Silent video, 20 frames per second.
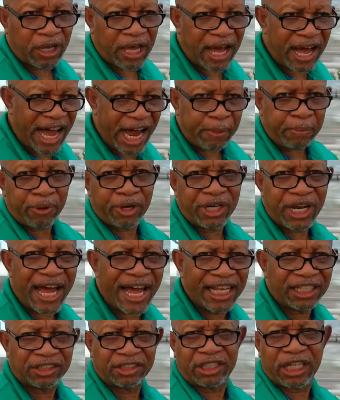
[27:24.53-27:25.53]

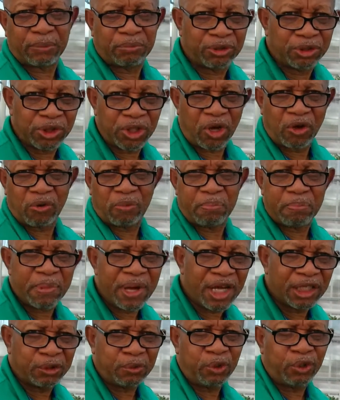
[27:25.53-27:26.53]
hybridized them so
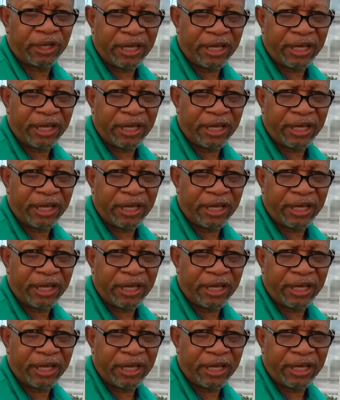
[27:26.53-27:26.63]
much.